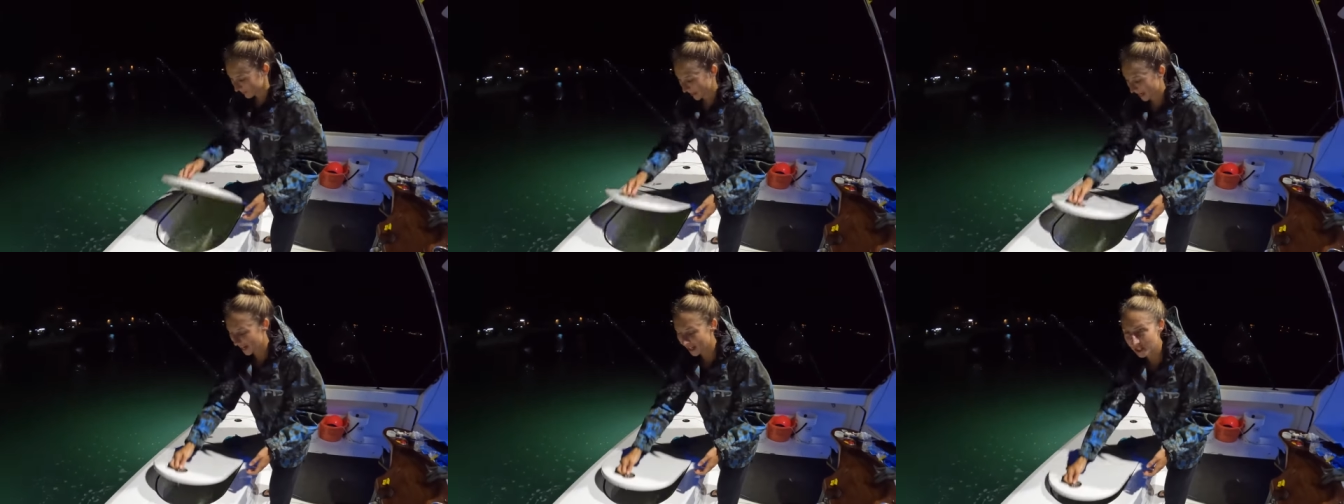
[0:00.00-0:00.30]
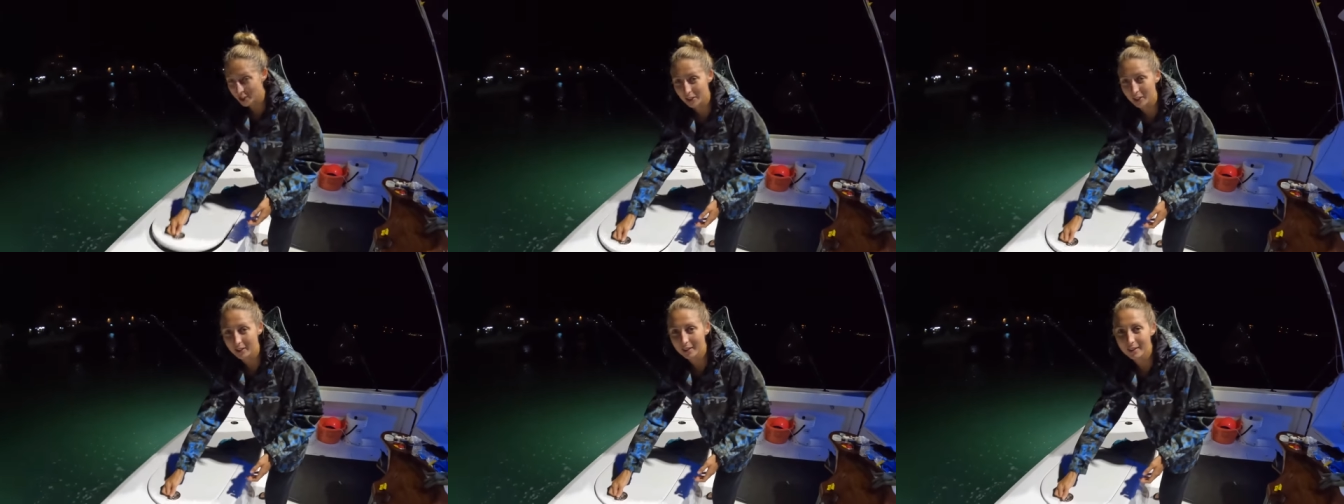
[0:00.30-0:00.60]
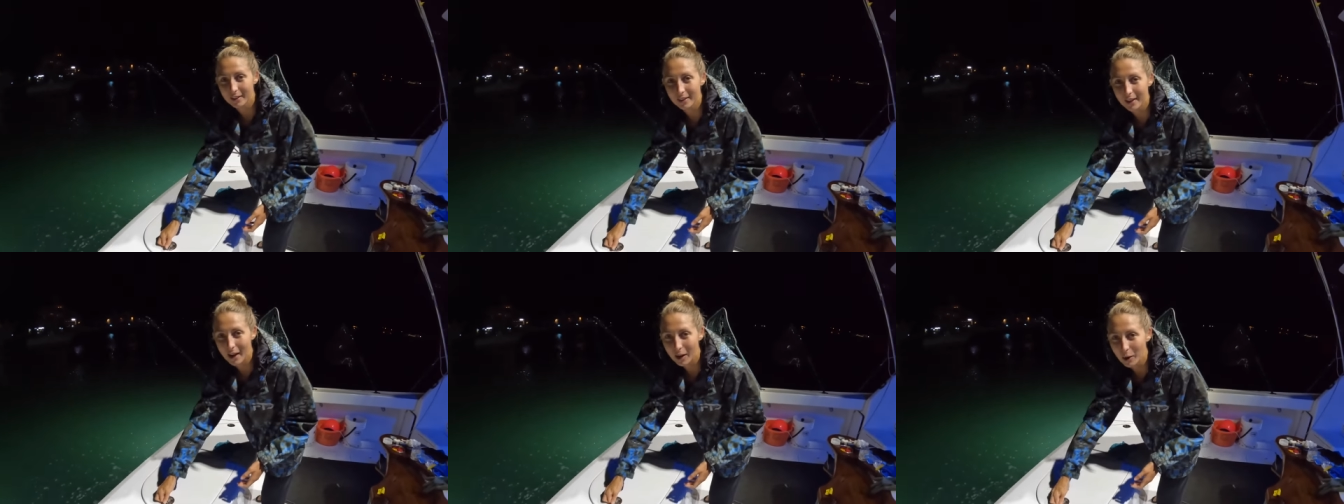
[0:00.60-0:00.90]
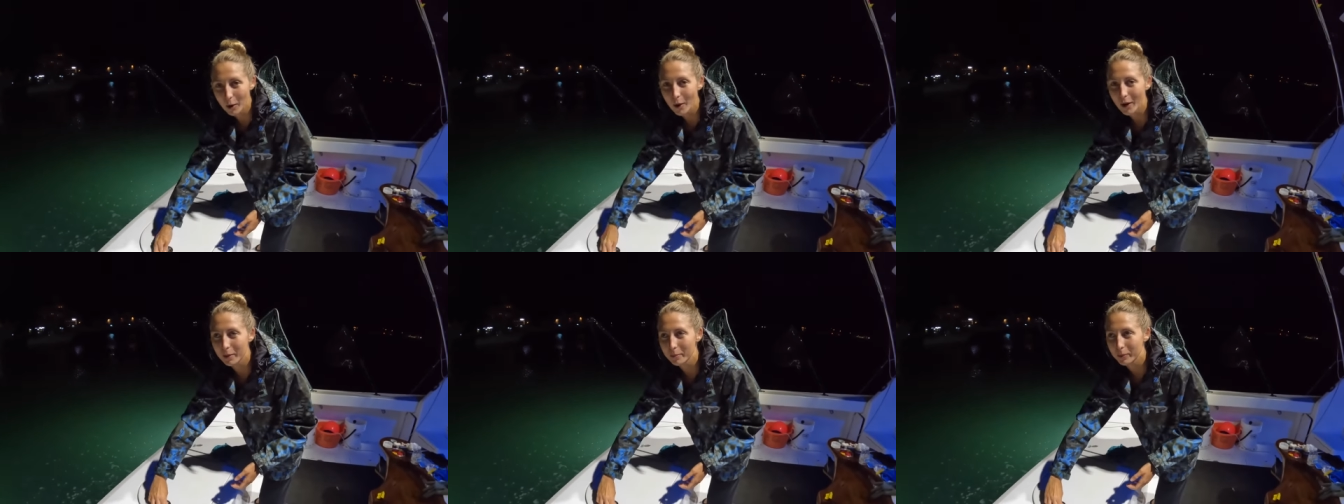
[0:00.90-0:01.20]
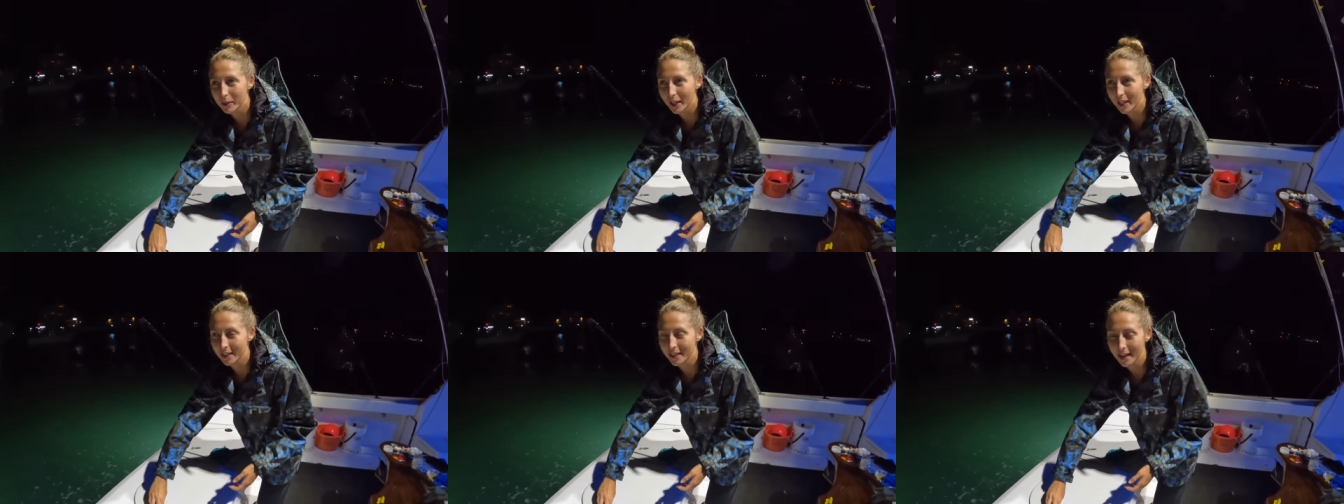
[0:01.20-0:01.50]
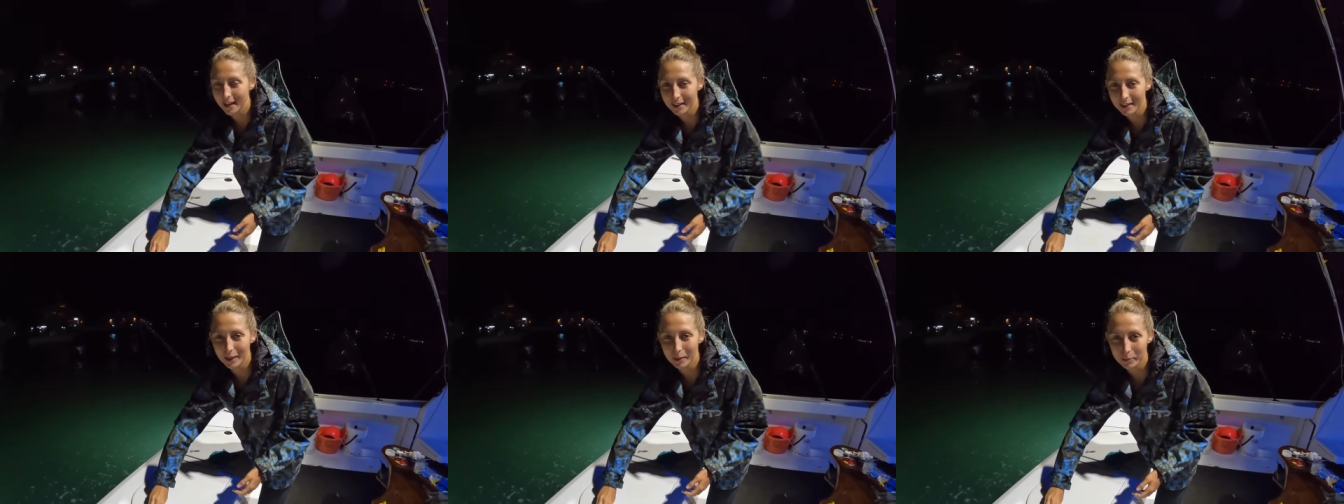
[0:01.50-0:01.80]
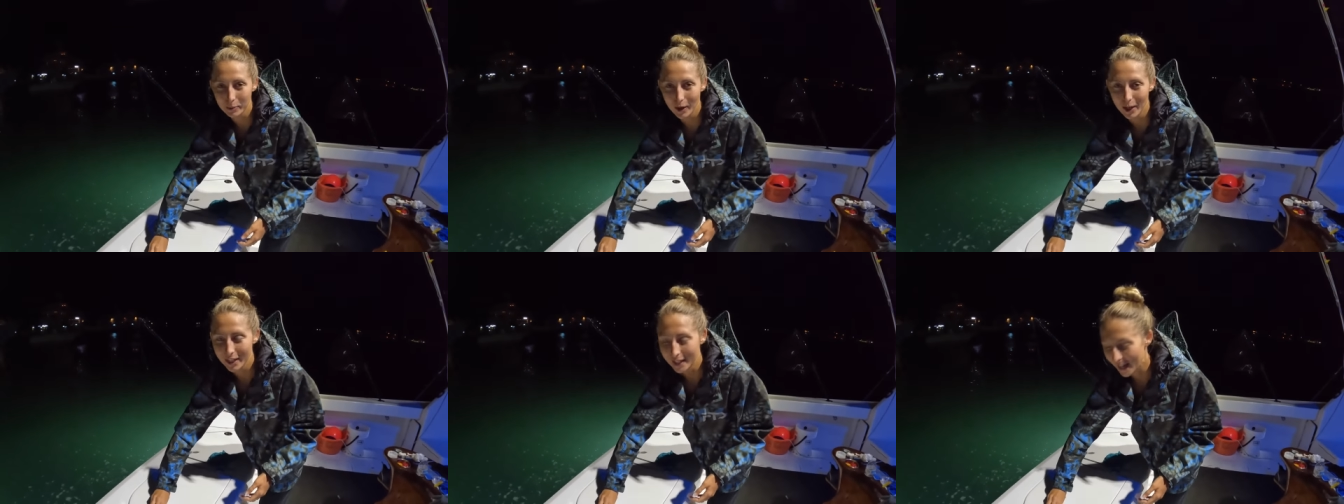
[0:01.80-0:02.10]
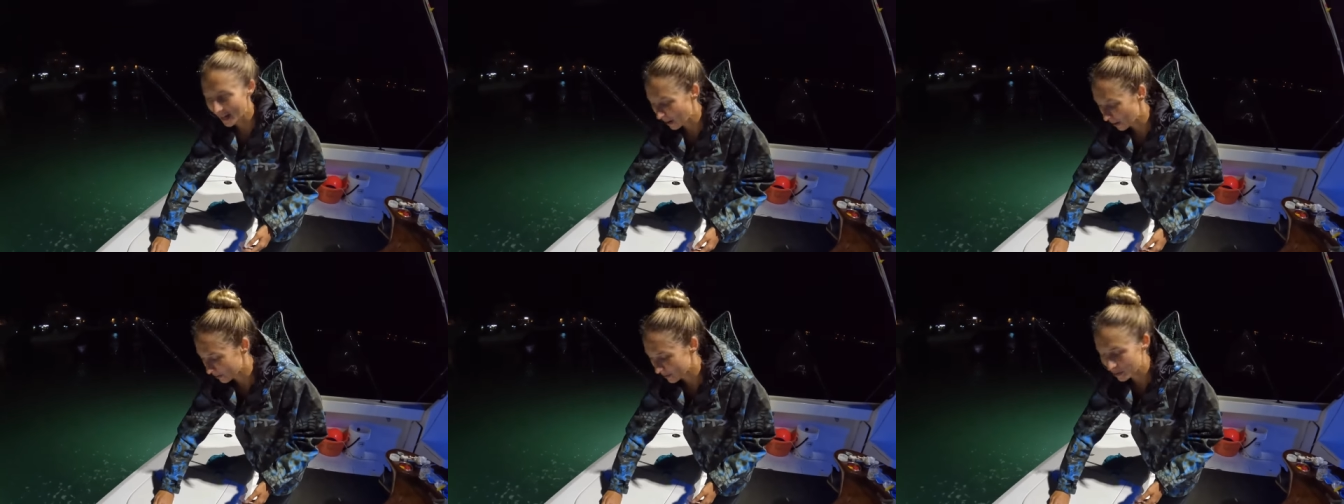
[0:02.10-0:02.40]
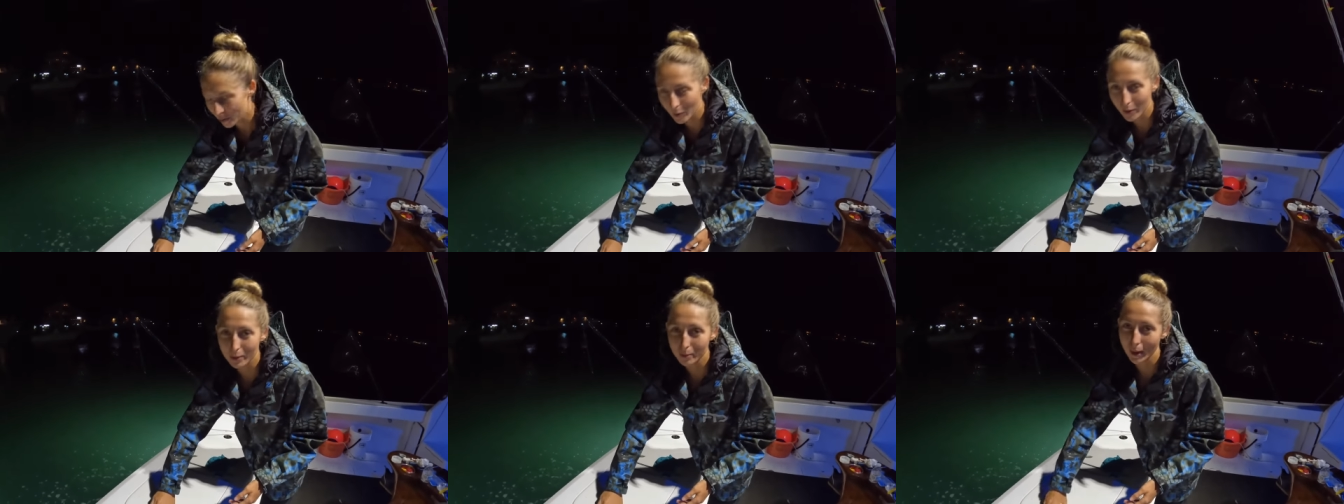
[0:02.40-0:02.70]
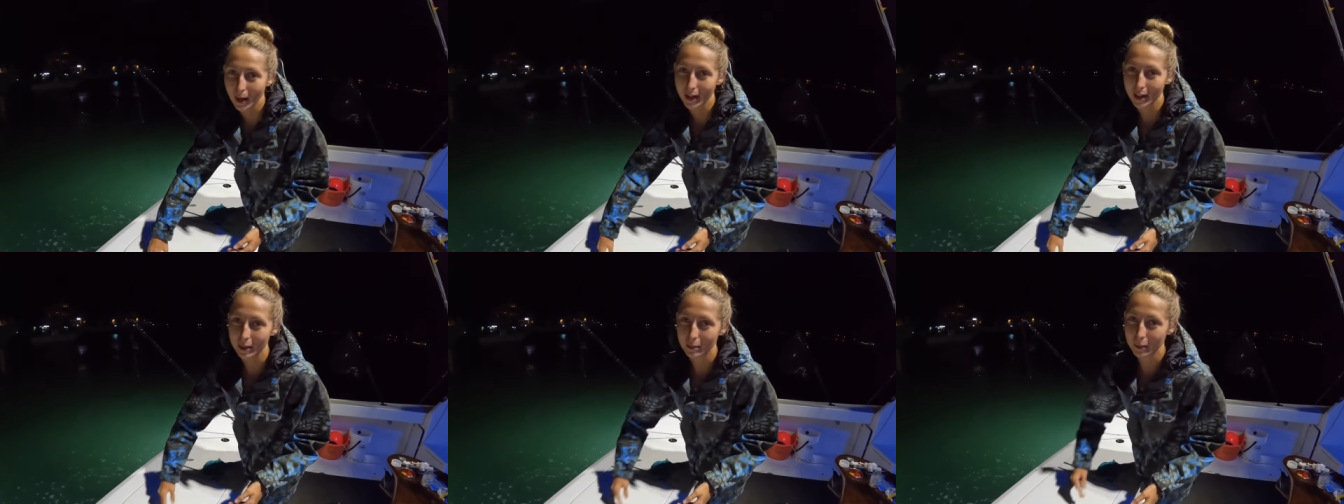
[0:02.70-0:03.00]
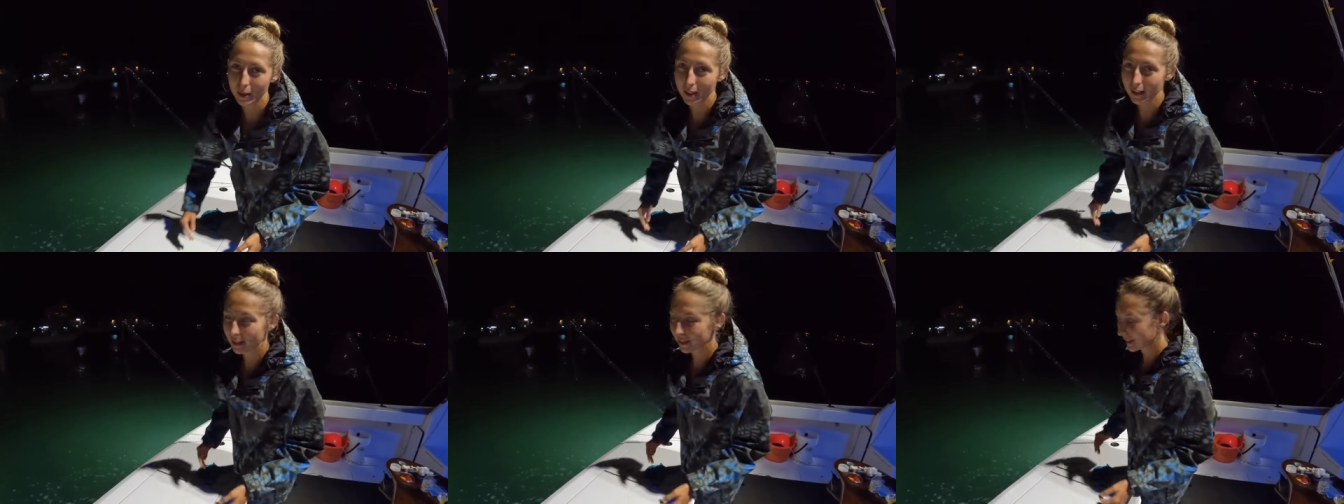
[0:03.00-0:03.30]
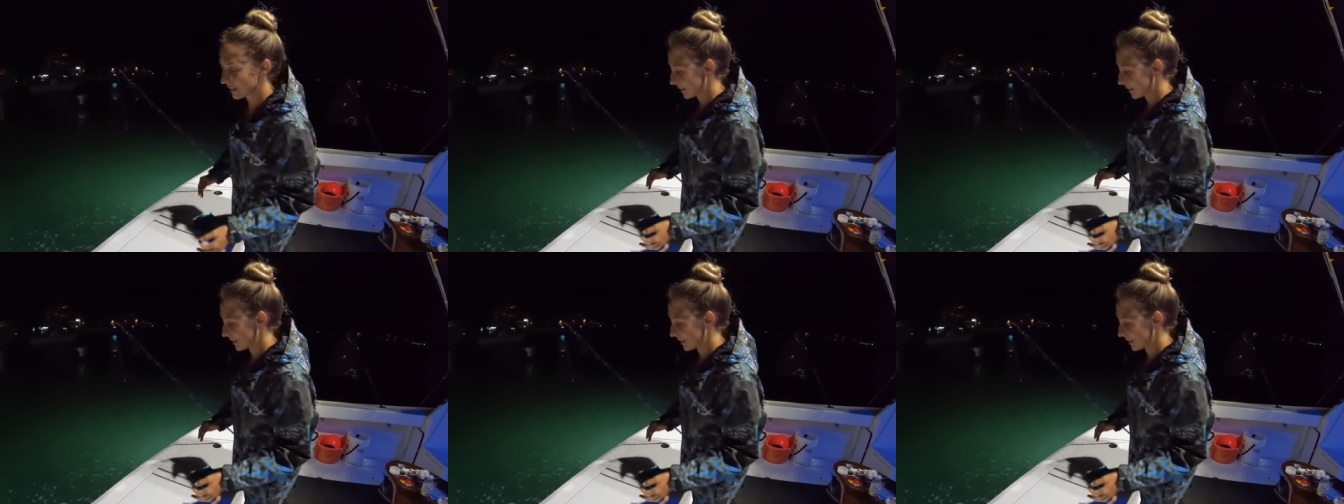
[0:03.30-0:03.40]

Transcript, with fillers: Actually, I'll go ahead and play that clip right now of a squid biting me.